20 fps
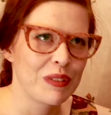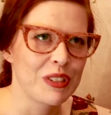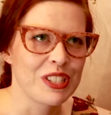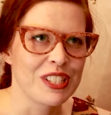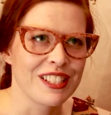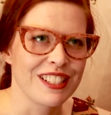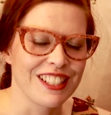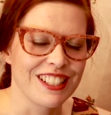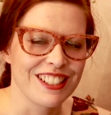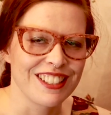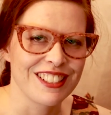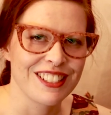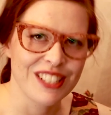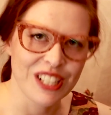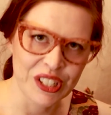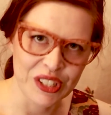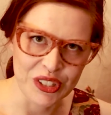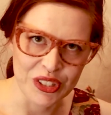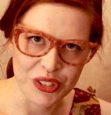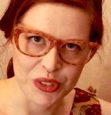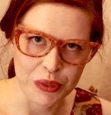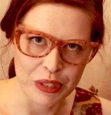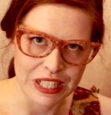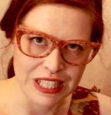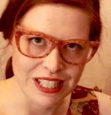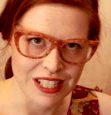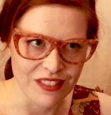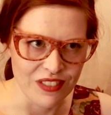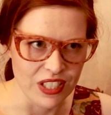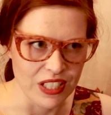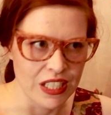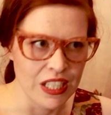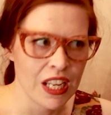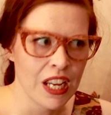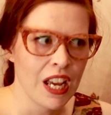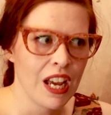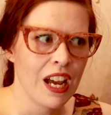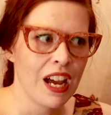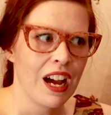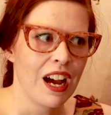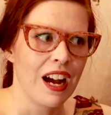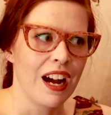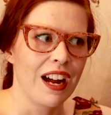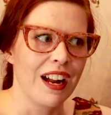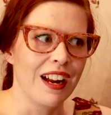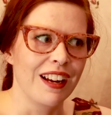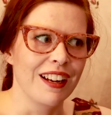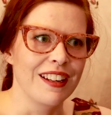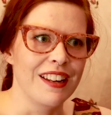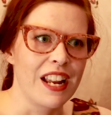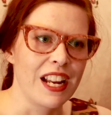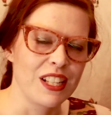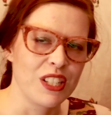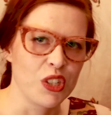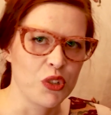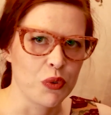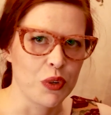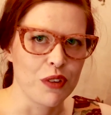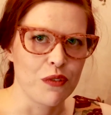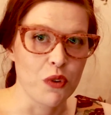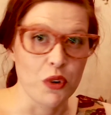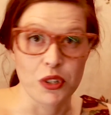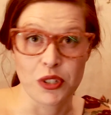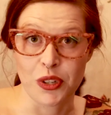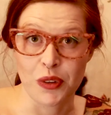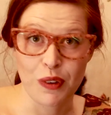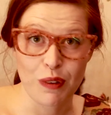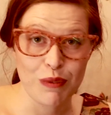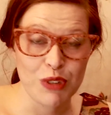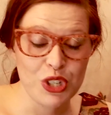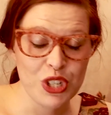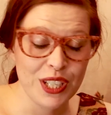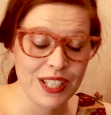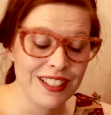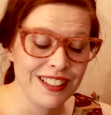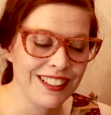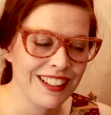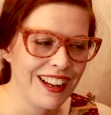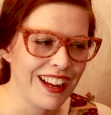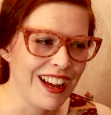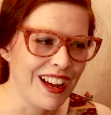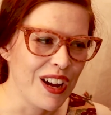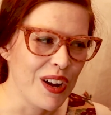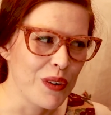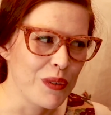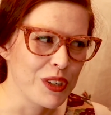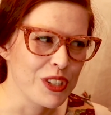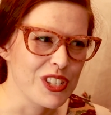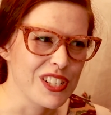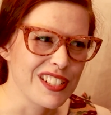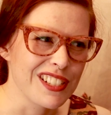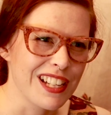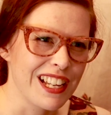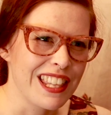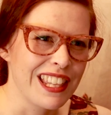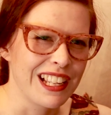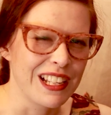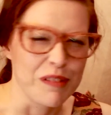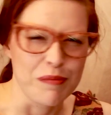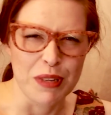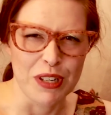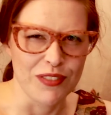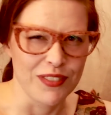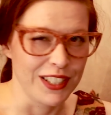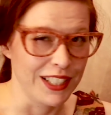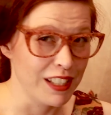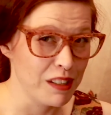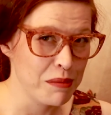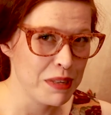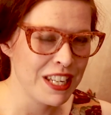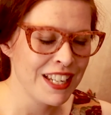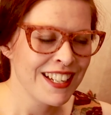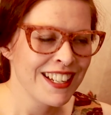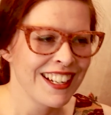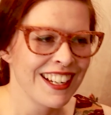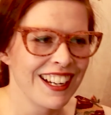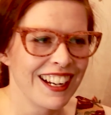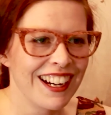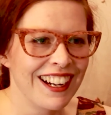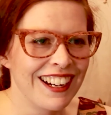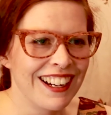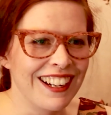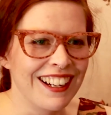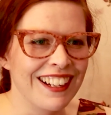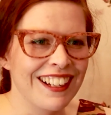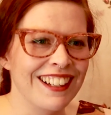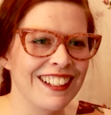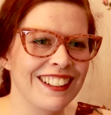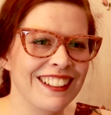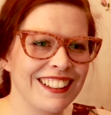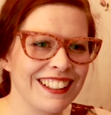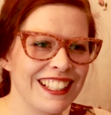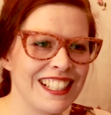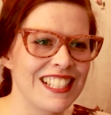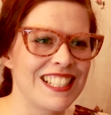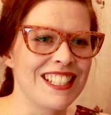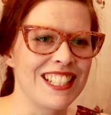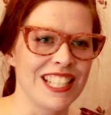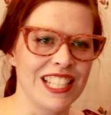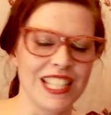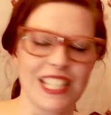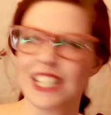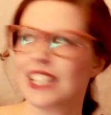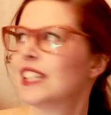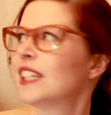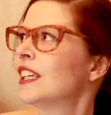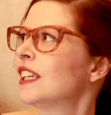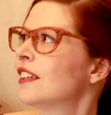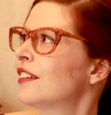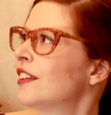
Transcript: which is the Singer 27 1924 sewing machine, which is I think a bit of a gimme. Let's see.